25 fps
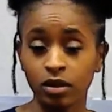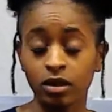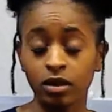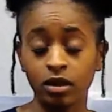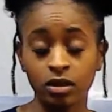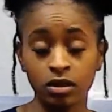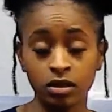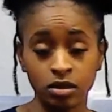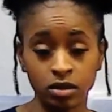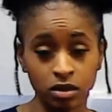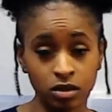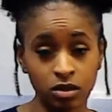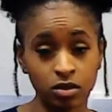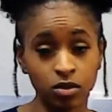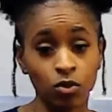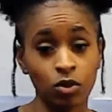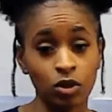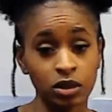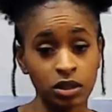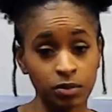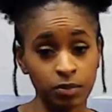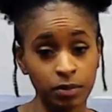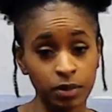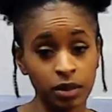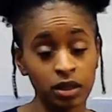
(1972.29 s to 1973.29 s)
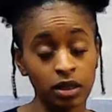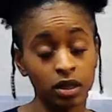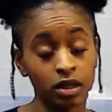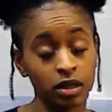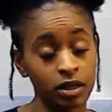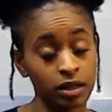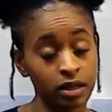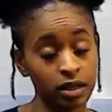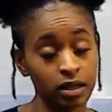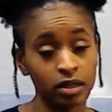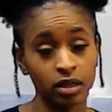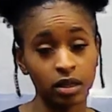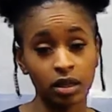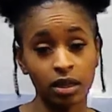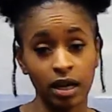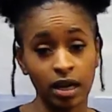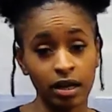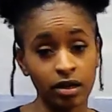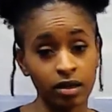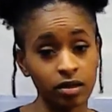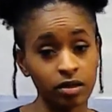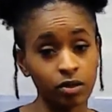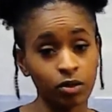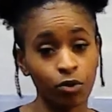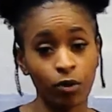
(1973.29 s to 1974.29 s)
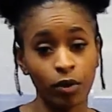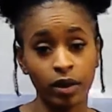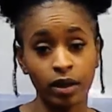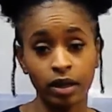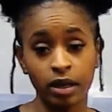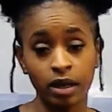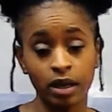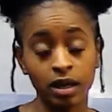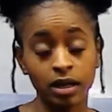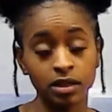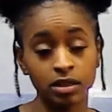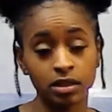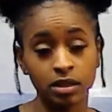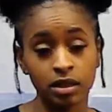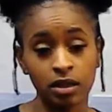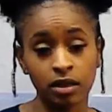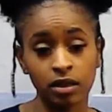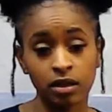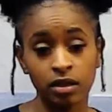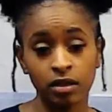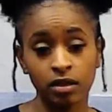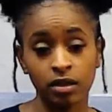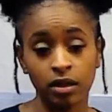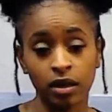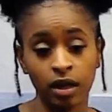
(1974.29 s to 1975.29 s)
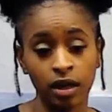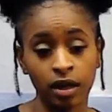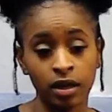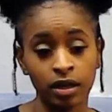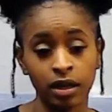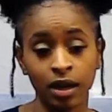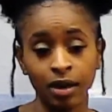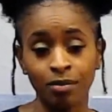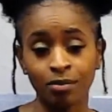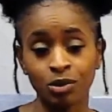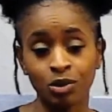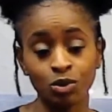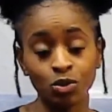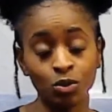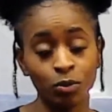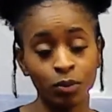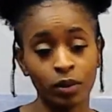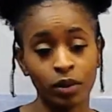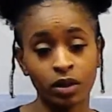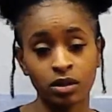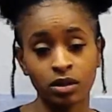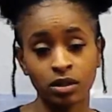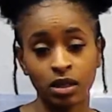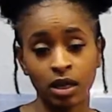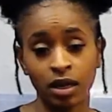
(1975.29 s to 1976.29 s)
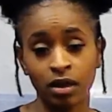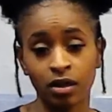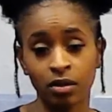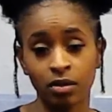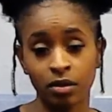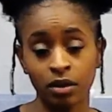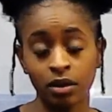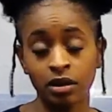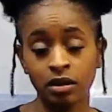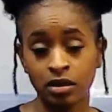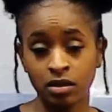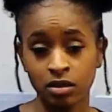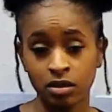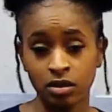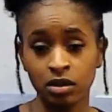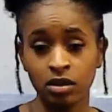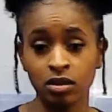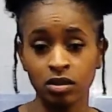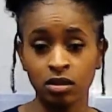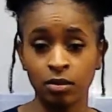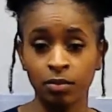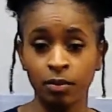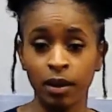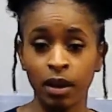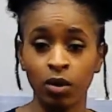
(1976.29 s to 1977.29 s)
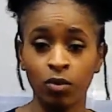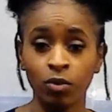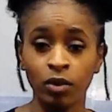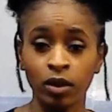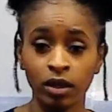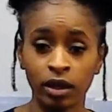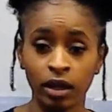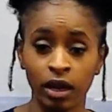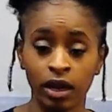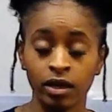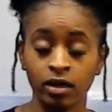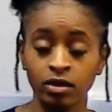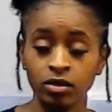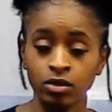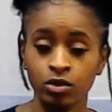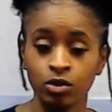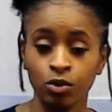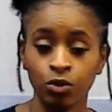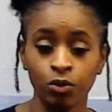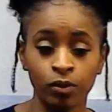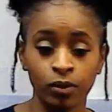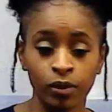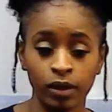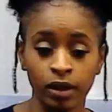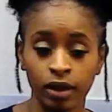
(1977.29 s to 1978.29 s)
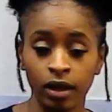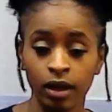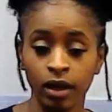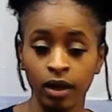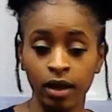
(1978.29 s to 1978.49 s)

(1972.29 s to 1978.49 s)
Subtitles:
It's going to be, again, a lot of great content, and I'm super excited in this season about what God is doing.